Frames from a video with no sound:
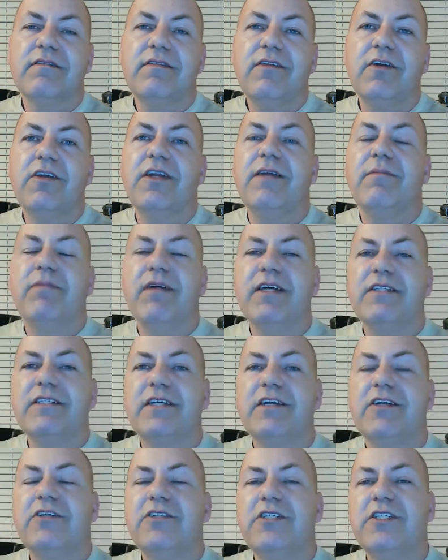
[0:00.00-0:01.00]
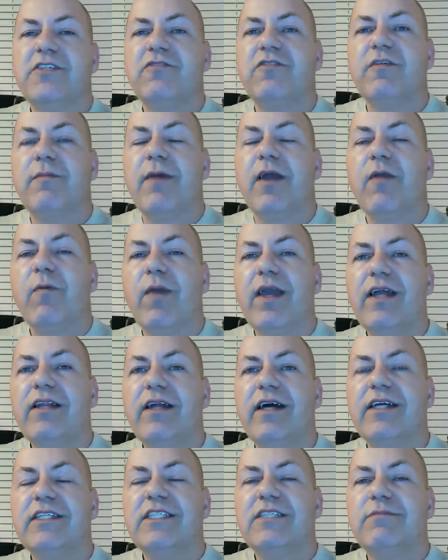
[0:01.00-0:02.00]
30 plus energies from my weight
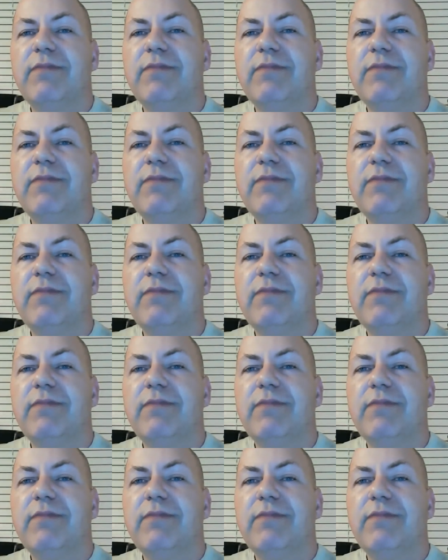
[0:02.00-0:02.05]
loss